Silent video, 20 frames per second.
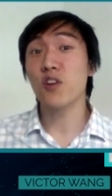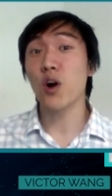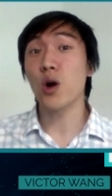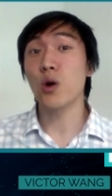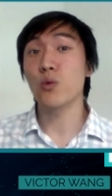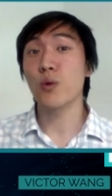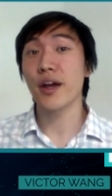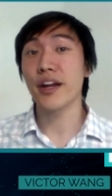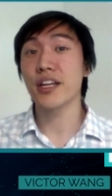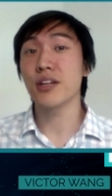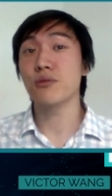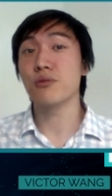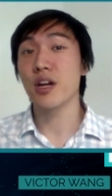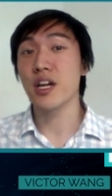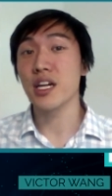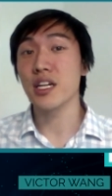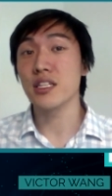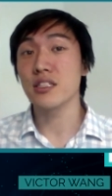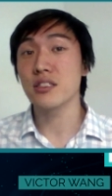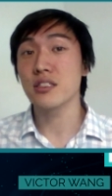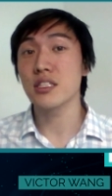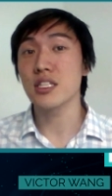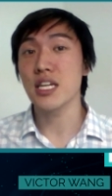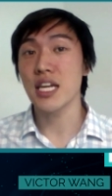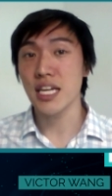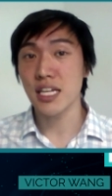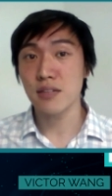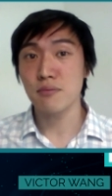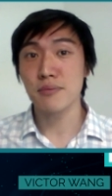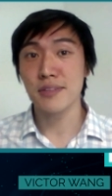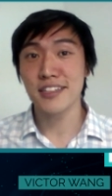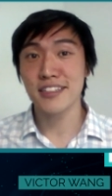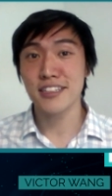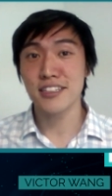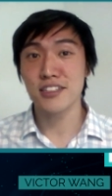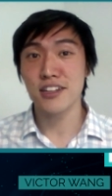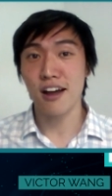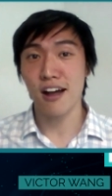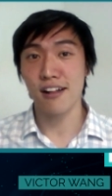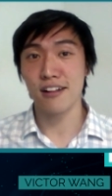already raised $8
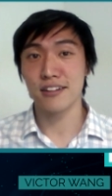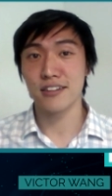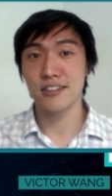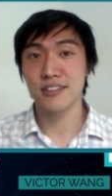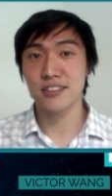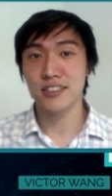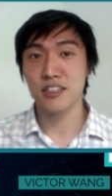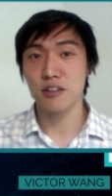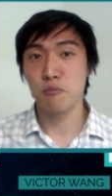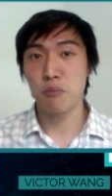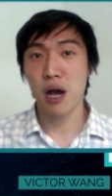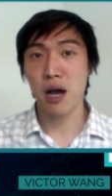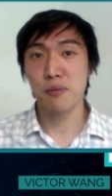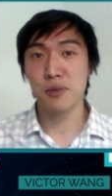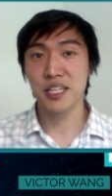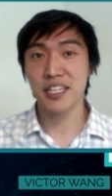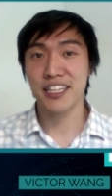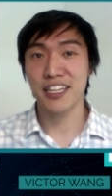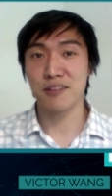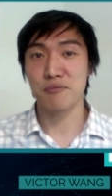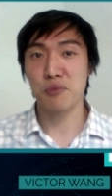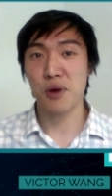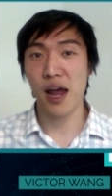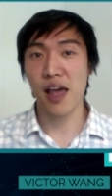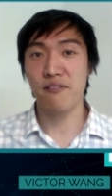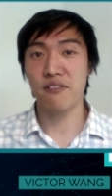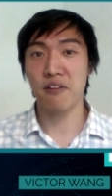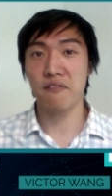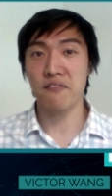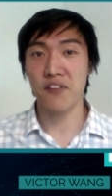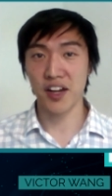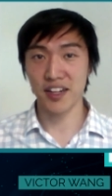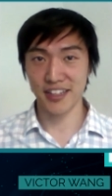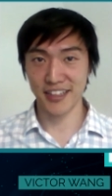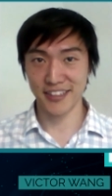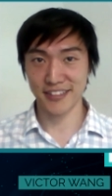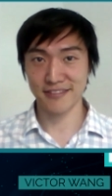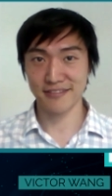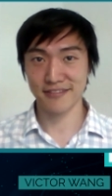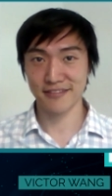million in public and private
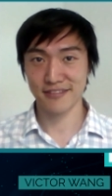funding.